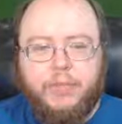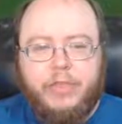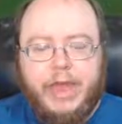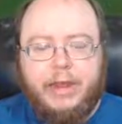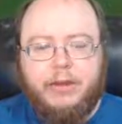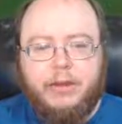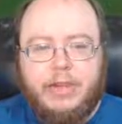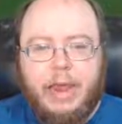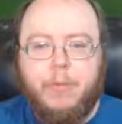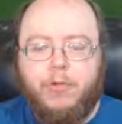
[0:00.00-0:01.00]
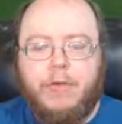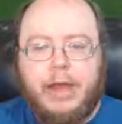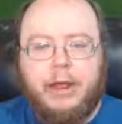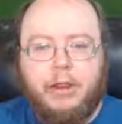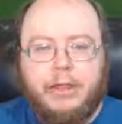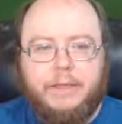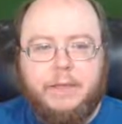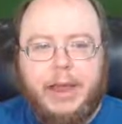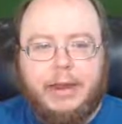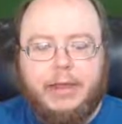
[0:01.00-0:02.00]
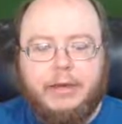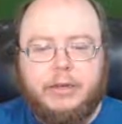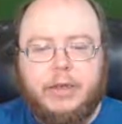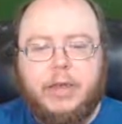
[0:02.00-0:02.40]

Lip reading: that YAML file in the backend.